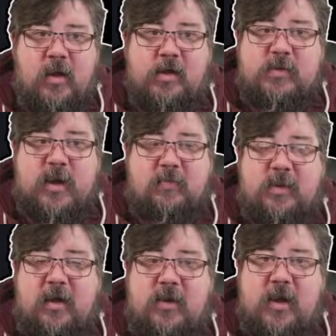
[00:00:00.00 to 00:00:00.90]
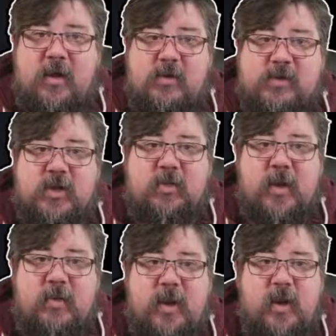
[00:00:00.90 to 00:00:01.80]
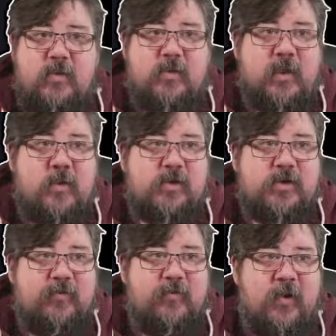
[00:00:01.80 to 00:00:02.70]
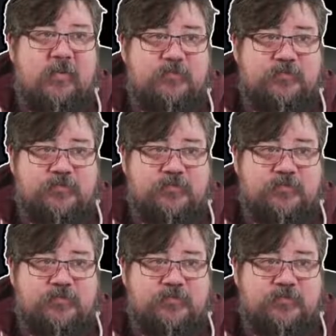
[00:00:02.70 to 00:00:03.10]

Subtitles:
Cost me £9 a year. So there we go. That was good fun.